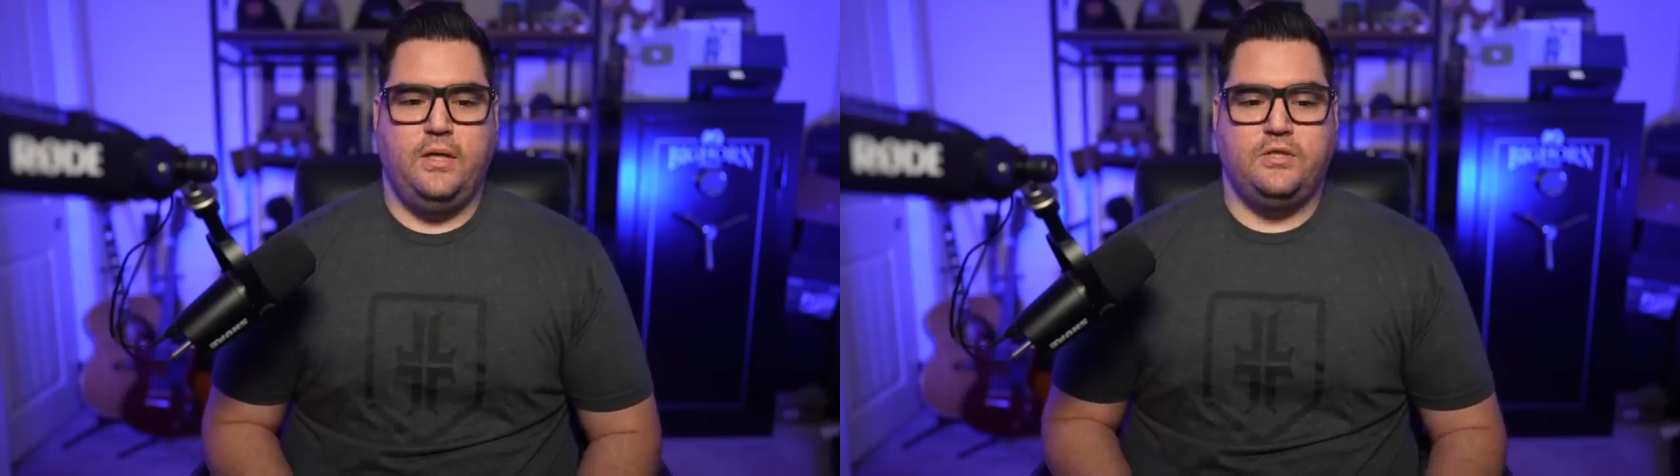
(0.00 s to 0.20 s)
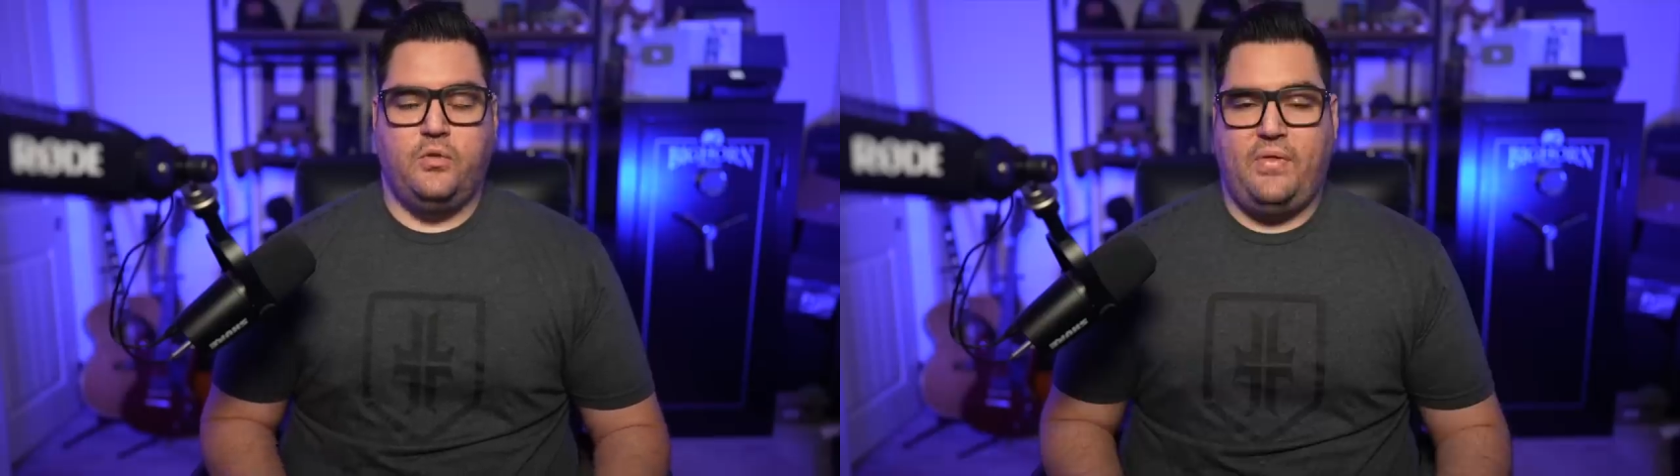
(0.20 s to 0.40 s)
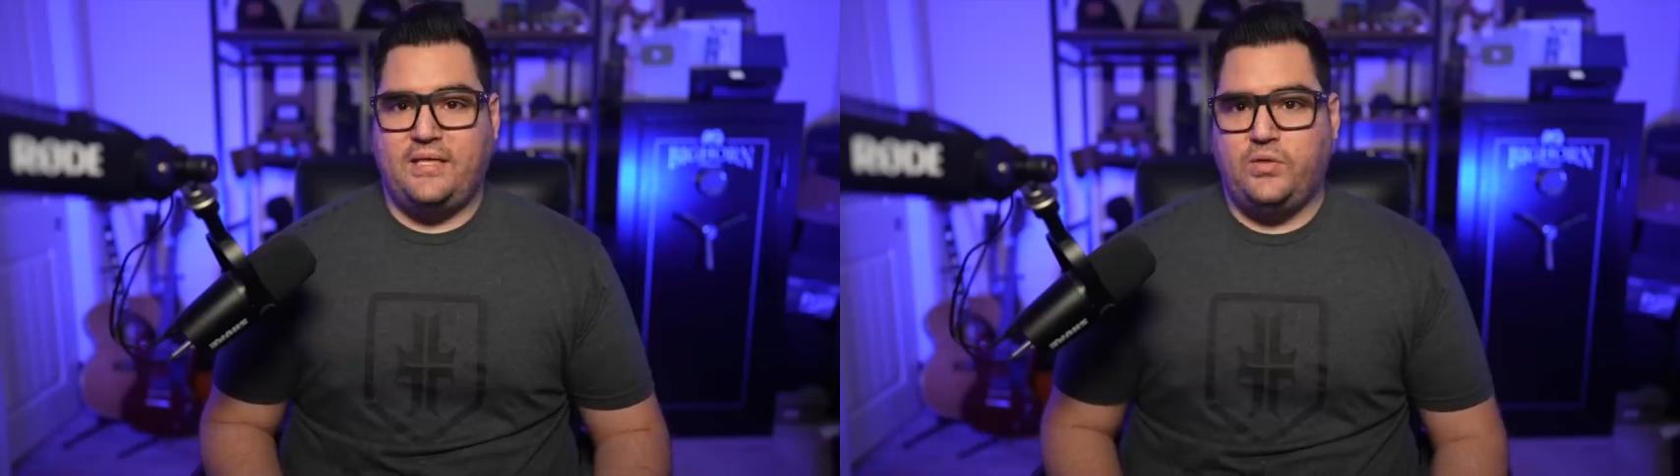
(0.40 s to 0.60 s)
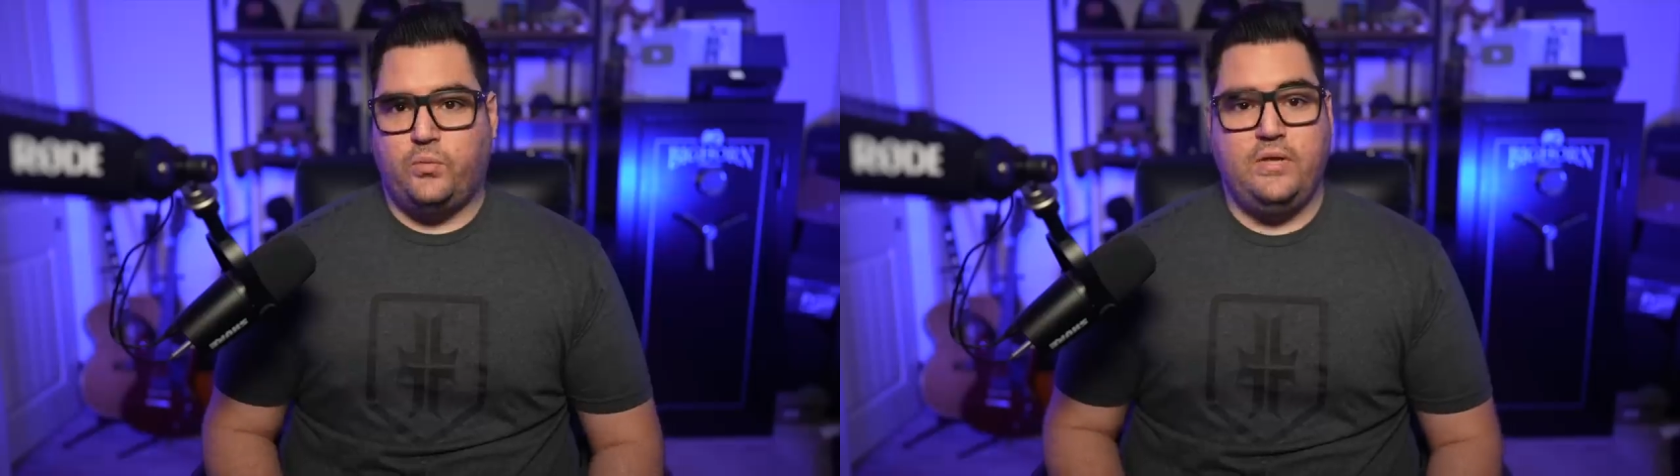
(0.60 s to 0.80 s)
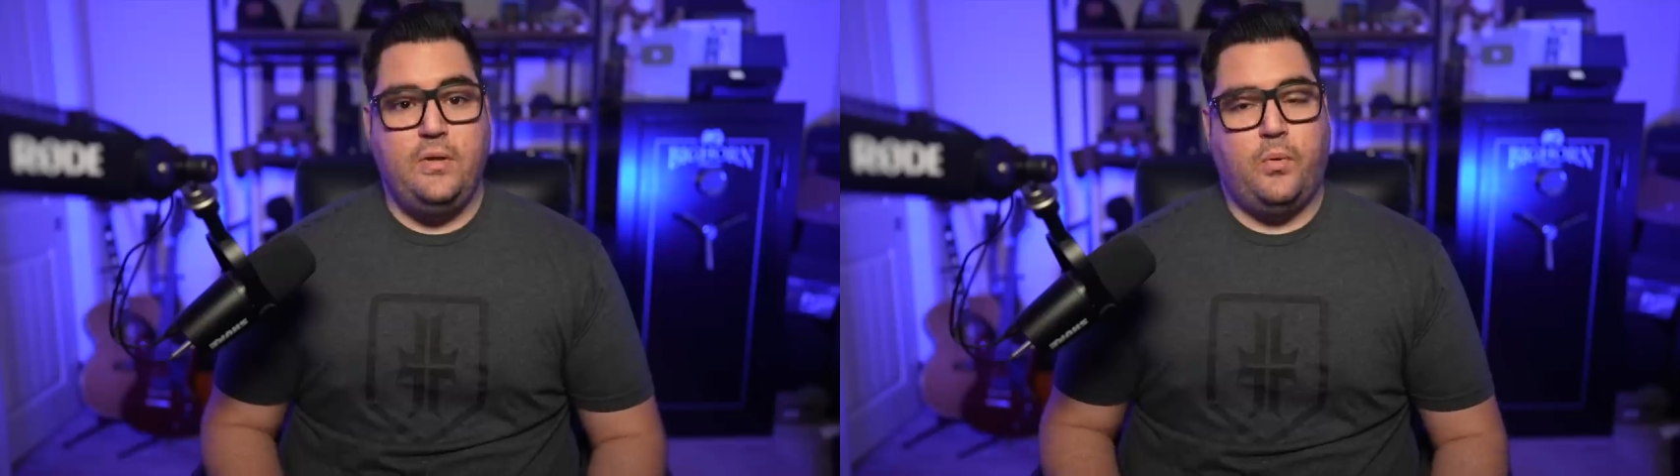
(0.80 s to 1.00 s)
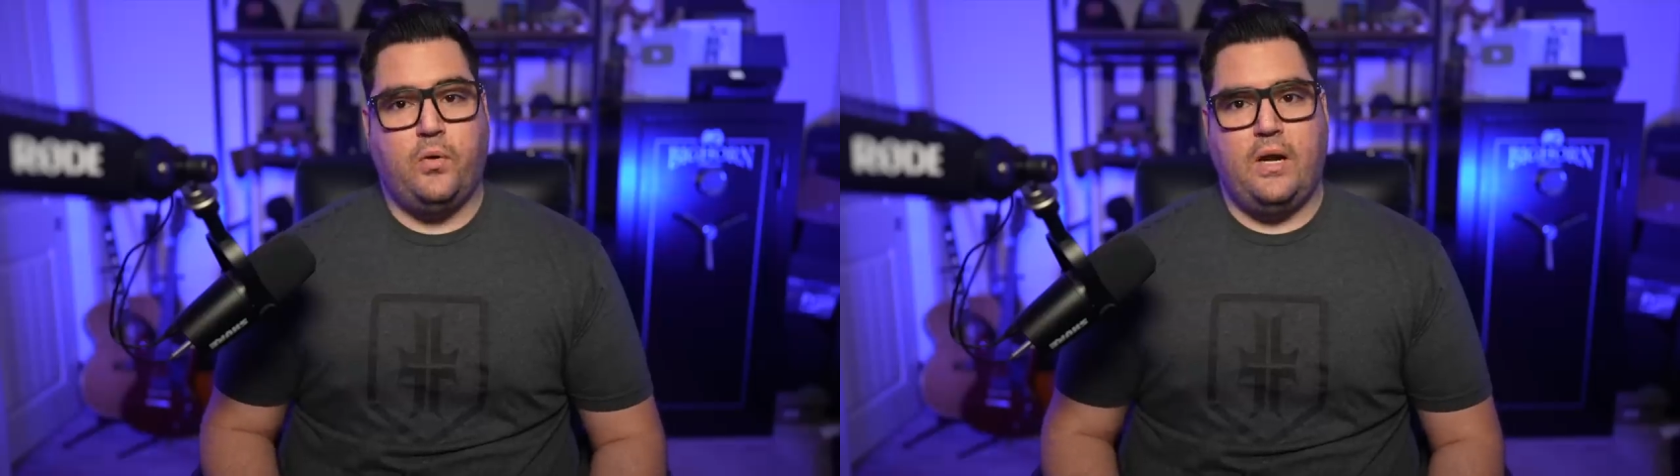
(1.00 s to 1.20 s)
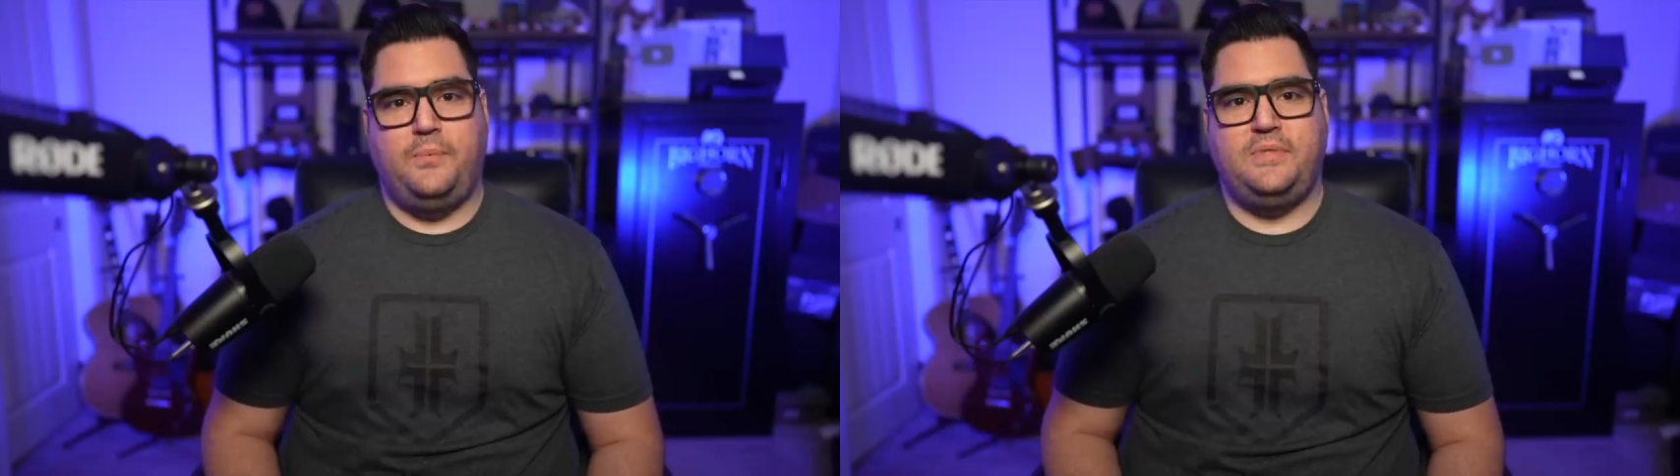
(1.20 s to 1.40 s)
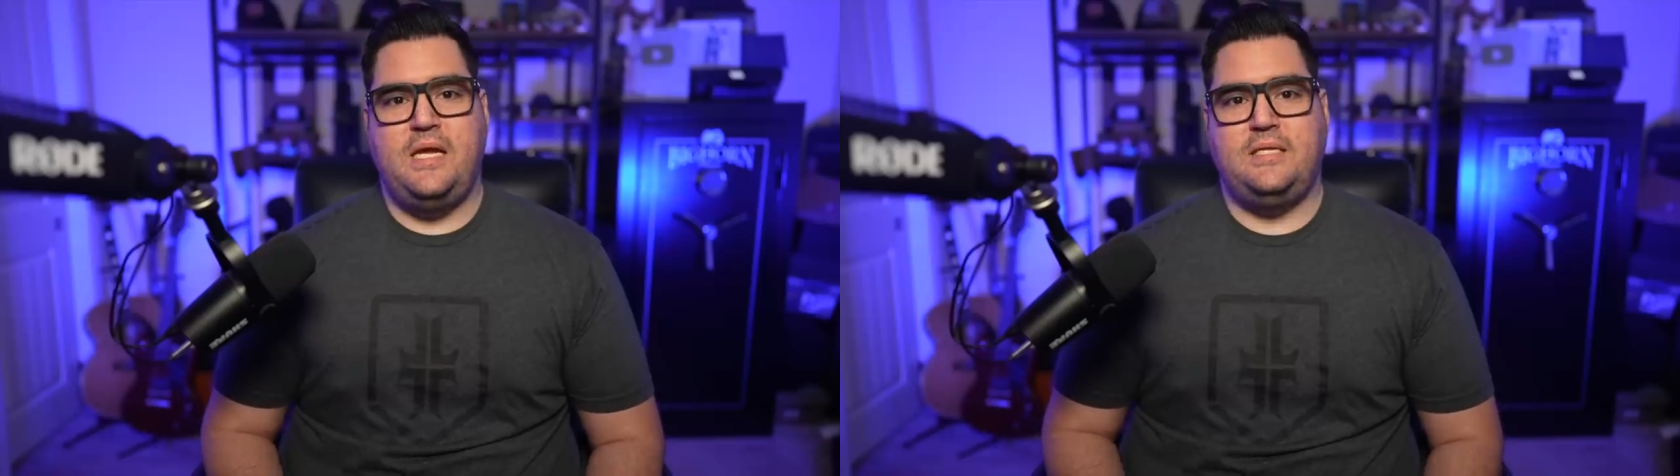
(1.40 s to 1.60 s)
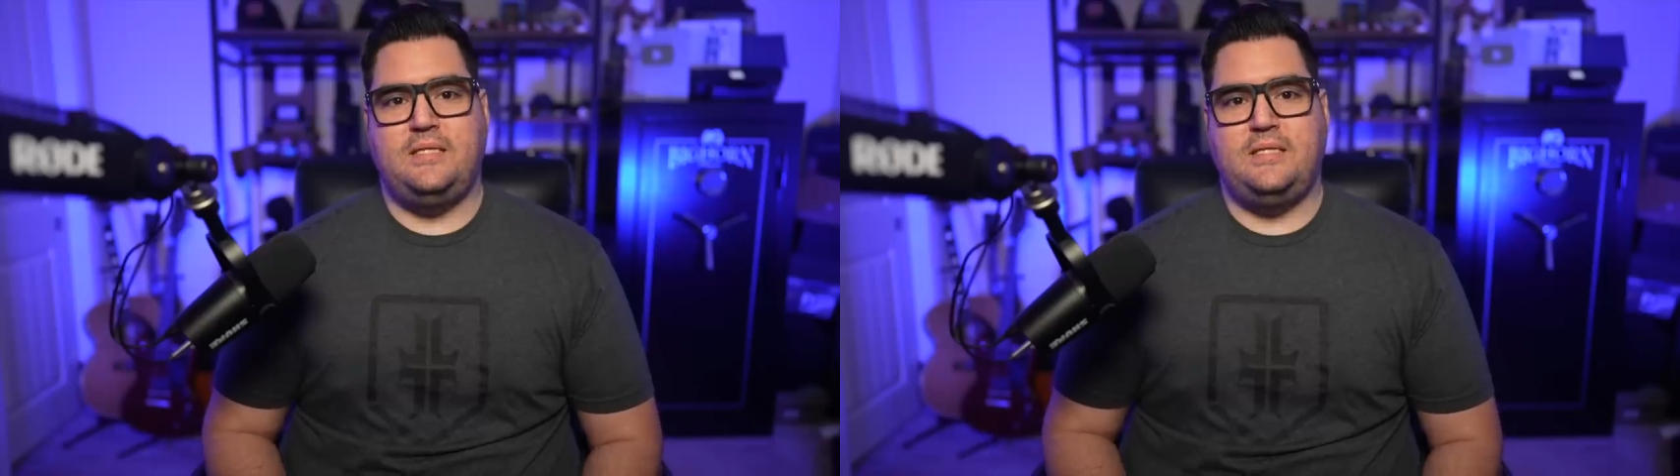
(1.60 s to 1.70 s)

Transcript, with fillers: So that's a really important update